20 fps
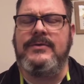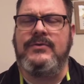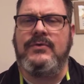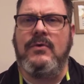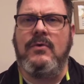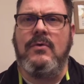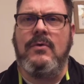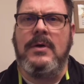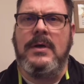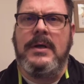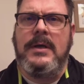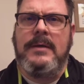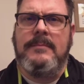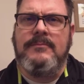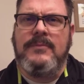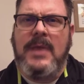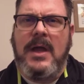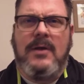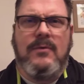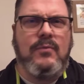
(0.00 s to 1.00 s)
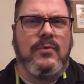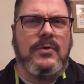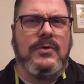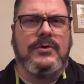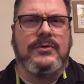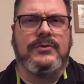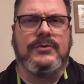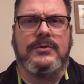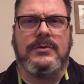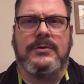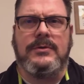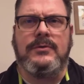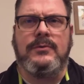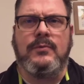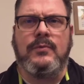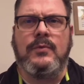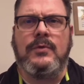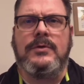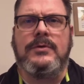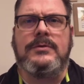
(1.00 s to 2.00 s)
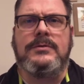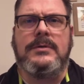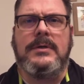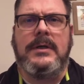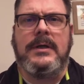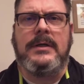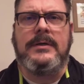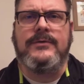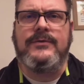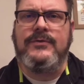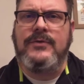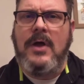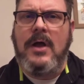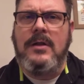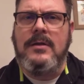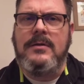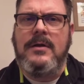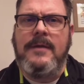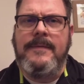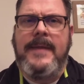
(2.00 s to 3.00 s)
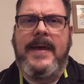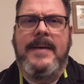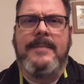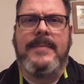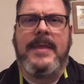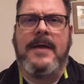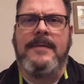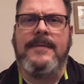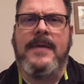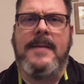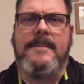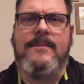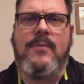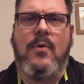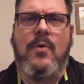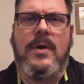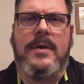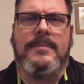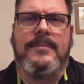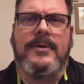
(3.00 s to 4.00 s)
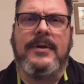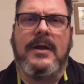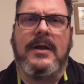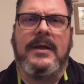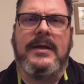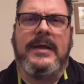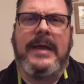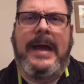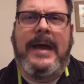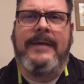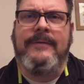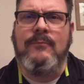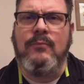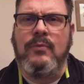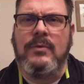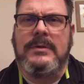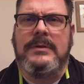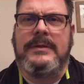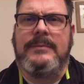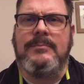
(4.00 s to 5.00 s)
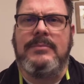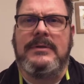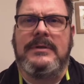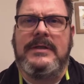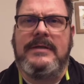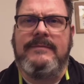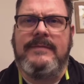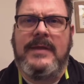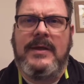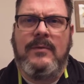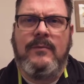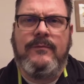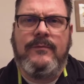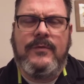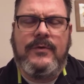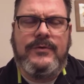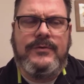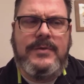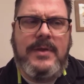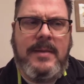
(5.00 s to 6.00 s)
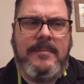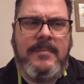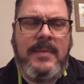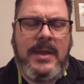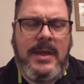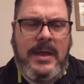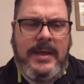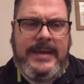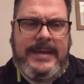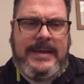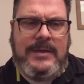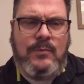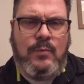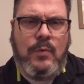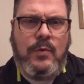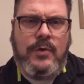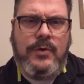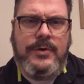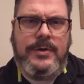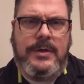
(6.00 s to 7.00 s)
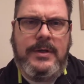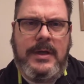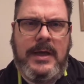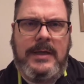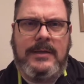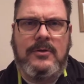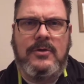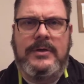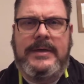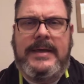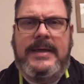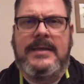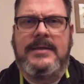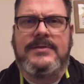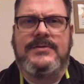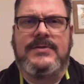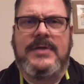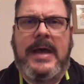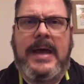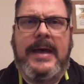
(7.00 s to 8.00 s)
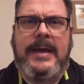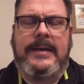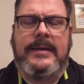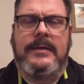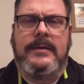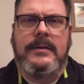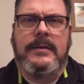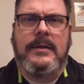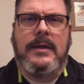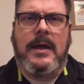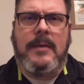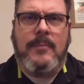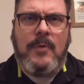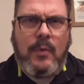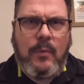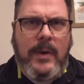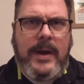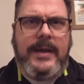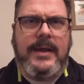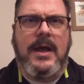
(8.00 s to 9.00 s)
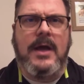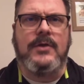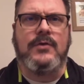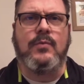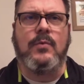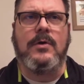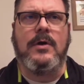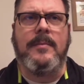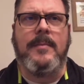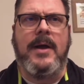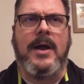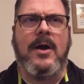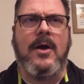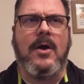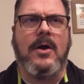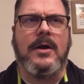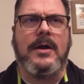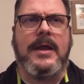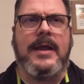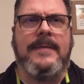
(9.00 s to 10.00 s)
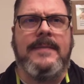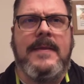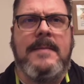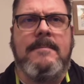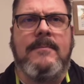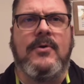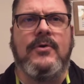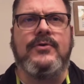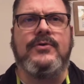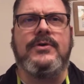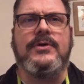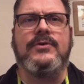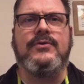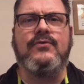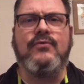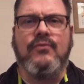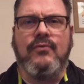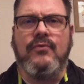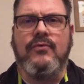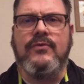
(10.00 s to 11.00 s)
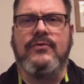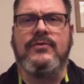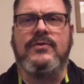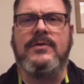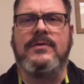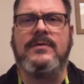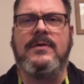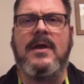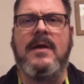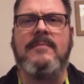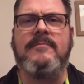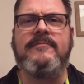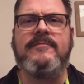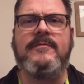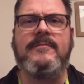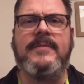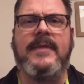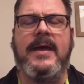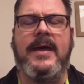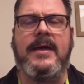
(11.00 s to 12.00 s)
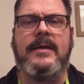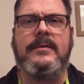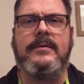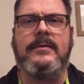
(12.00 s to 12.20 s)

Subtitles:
So not real solid on that point, but I really believe that first I'm inward, I look inside, I'm going to write God's word on my heart, and then mercy and truth should come from that.